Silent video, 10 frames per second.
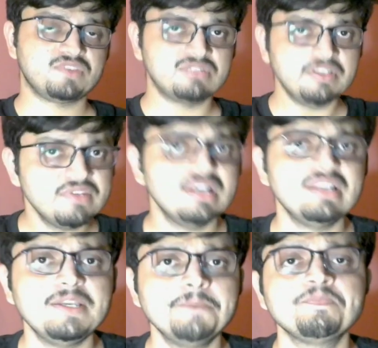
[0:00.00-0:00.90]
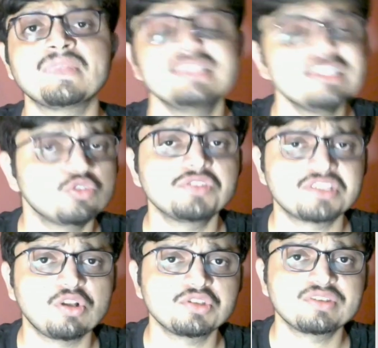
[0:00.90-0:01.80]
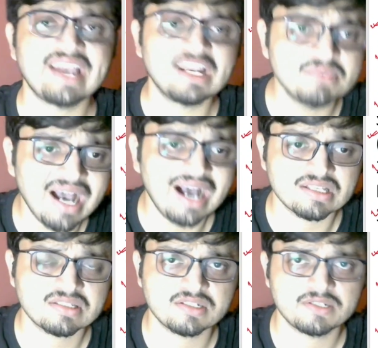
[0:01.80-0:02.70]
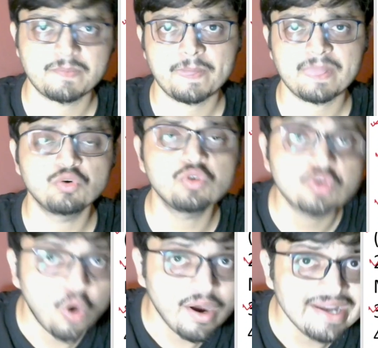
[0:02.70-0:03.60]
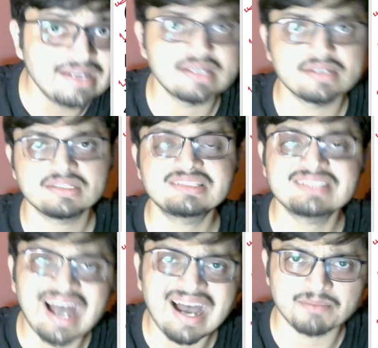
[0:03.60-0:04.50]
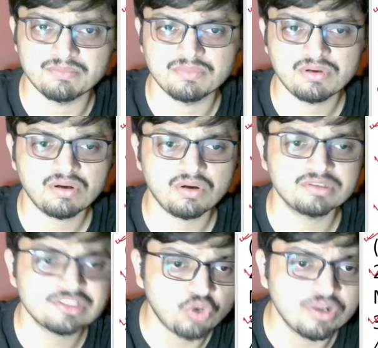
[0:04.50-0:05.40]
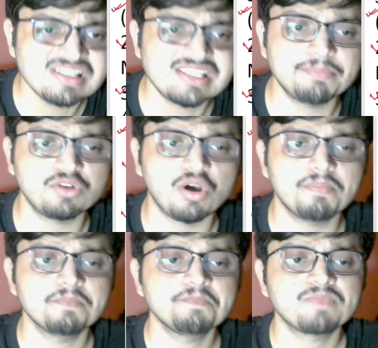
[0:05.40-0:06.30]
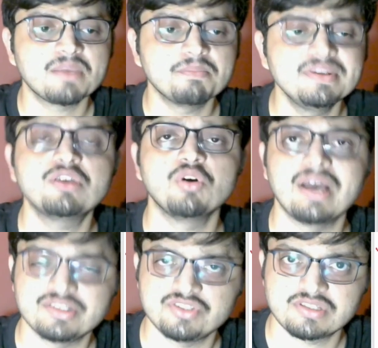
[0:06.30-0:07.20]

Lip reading: So definitely this question also can be asked. Who coined the term or this concept of bricolage?